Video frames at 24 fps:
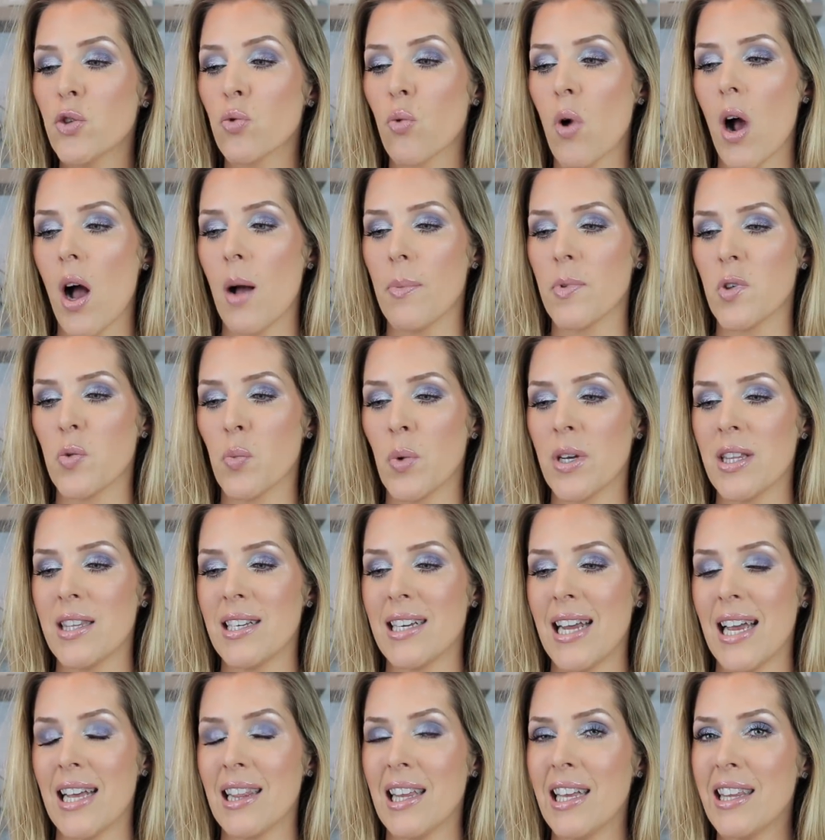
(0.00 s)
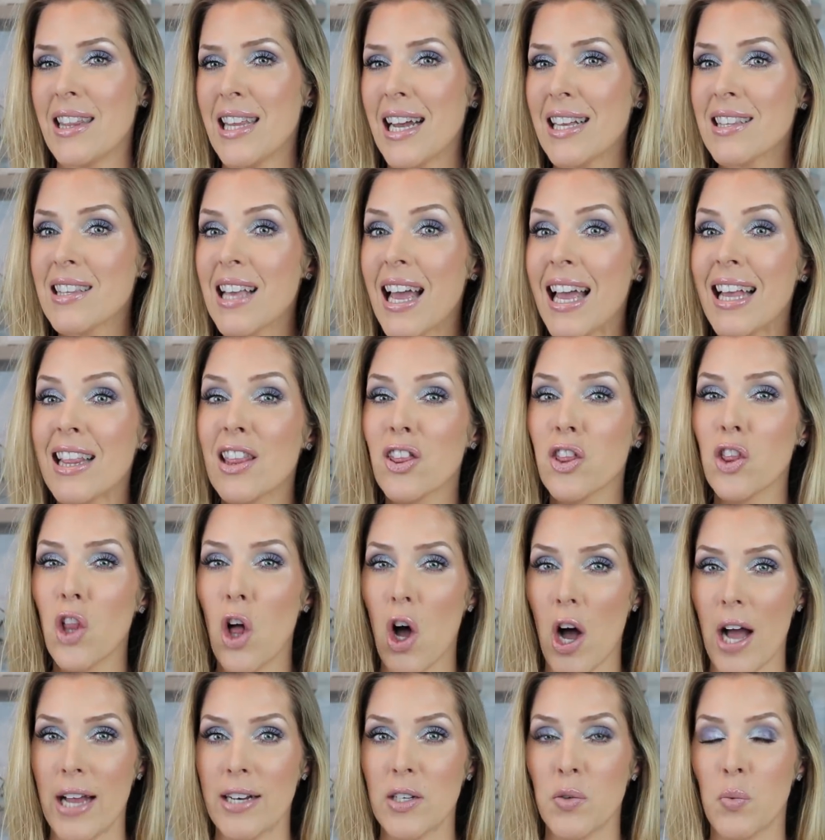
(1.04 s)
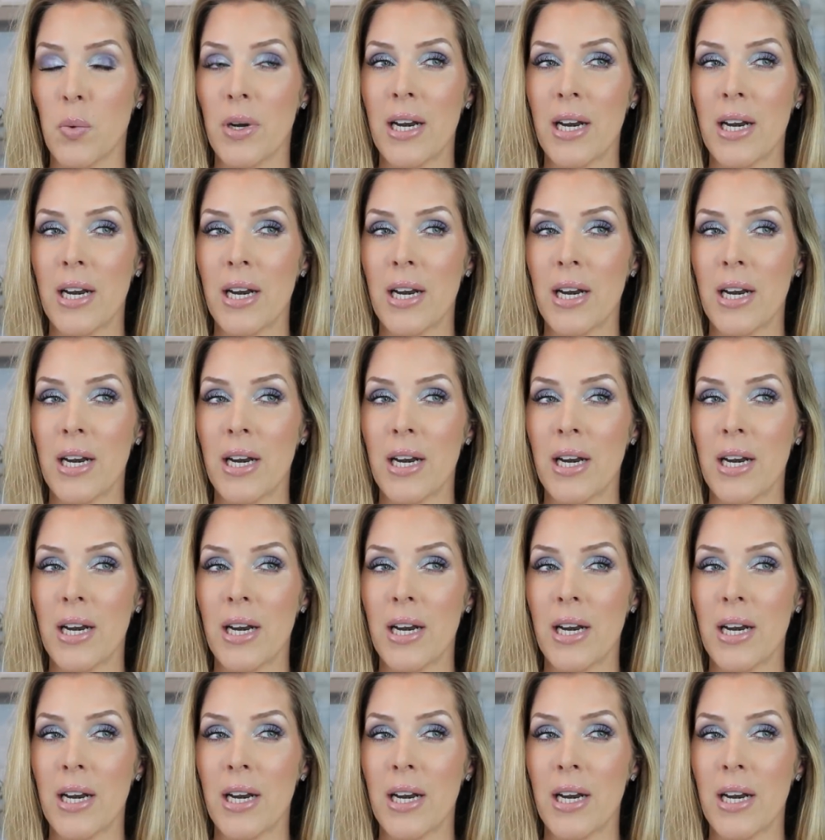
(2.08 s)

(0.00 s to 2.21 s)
drops once daily, that's a lot.